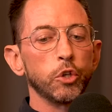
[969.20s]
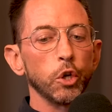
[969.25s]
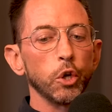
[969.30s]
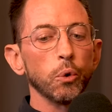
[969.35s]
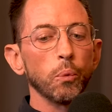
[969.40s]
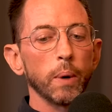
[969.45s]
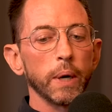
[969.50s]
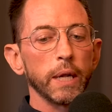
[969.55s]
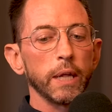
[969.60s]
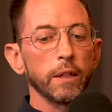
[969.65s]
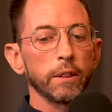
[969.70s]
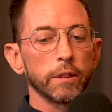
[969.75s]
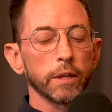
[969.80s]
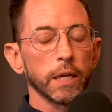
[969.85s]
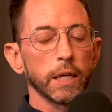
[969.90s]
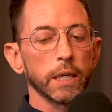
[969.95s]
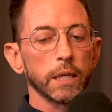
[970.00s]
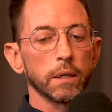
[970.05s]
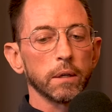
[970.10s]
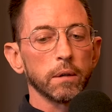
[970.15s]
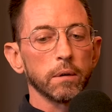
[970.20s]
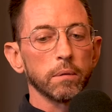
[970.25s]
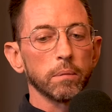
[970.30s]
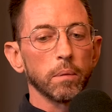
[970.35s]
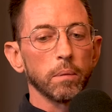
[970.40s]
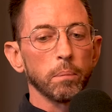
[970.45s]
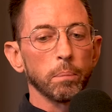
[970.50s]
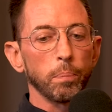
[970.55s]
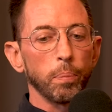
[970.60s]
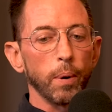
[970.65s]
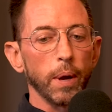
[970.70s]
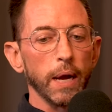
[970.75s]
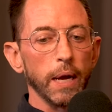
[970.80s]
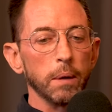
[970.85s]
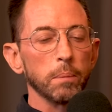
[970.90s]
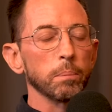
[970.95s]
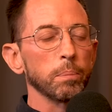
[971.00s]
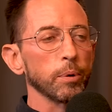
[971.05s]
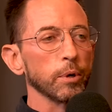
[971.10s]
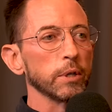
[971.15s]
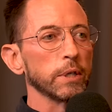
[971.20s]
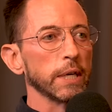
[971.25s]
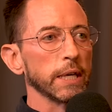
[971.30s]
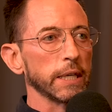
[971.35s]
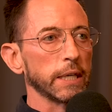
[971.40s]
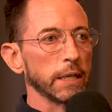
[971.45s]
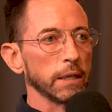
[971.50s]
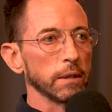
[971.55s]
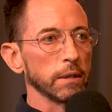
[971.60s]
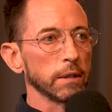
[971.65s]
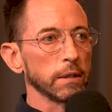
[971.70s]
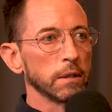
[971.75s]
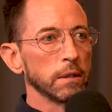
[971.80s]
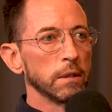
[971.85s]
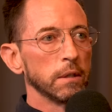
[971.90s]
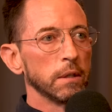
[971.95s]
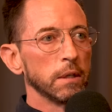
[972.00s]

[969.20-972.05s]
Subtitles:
do anything in particular